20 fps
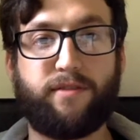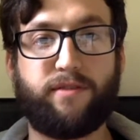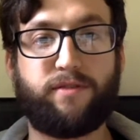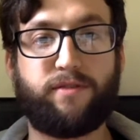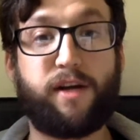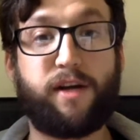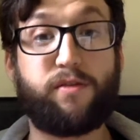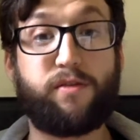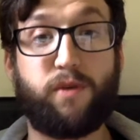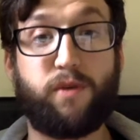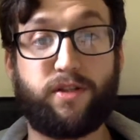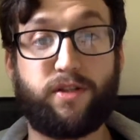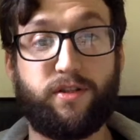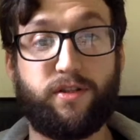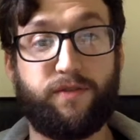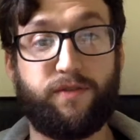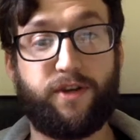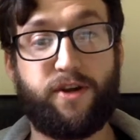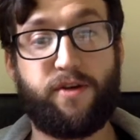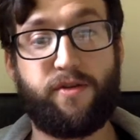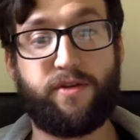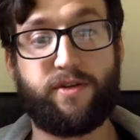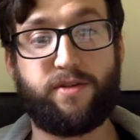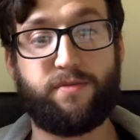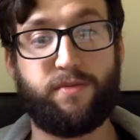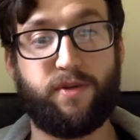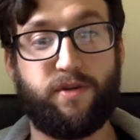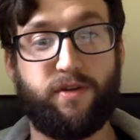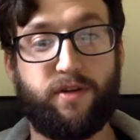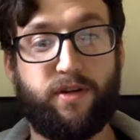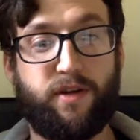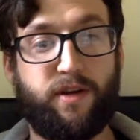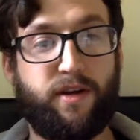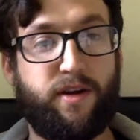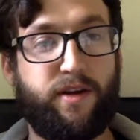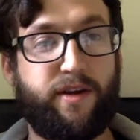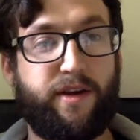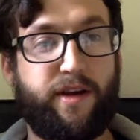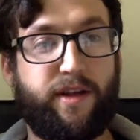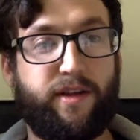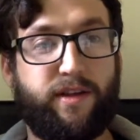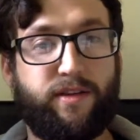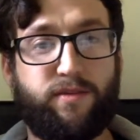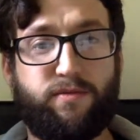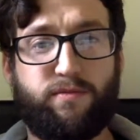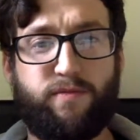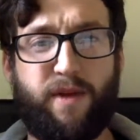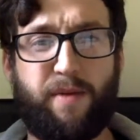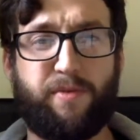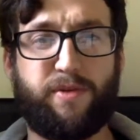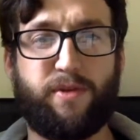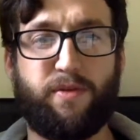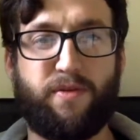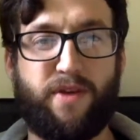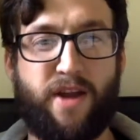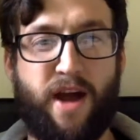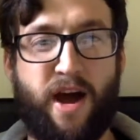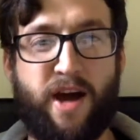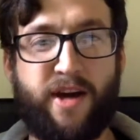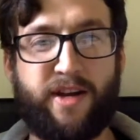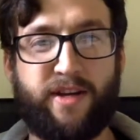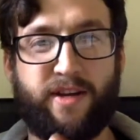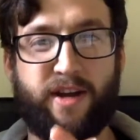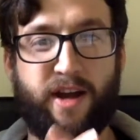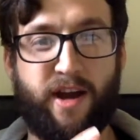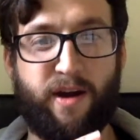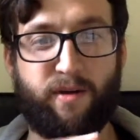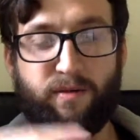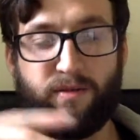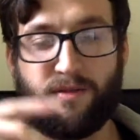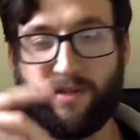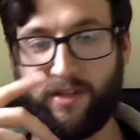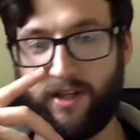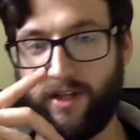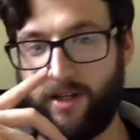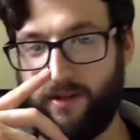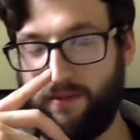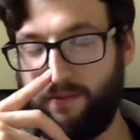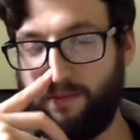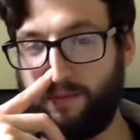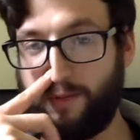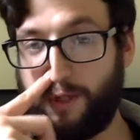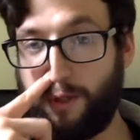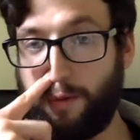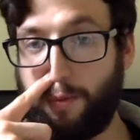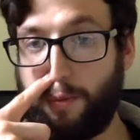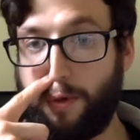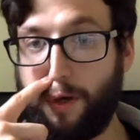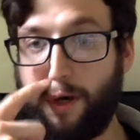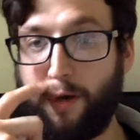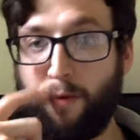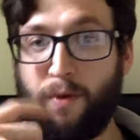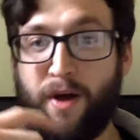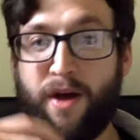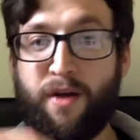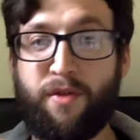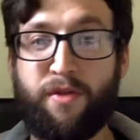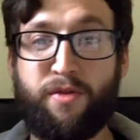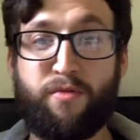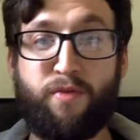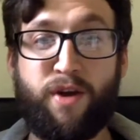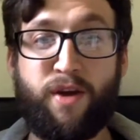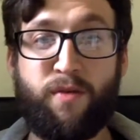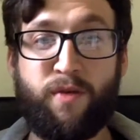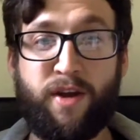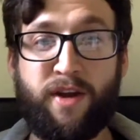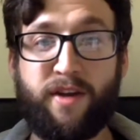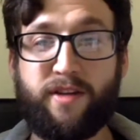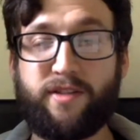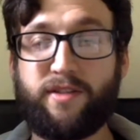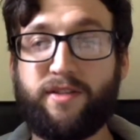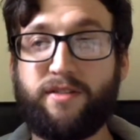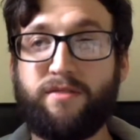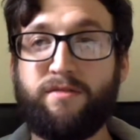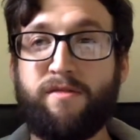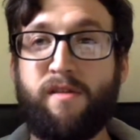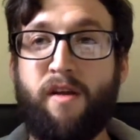thanks for watching the video. This has been, I think, episode 9 now. Doing pretty well. 3 weeks.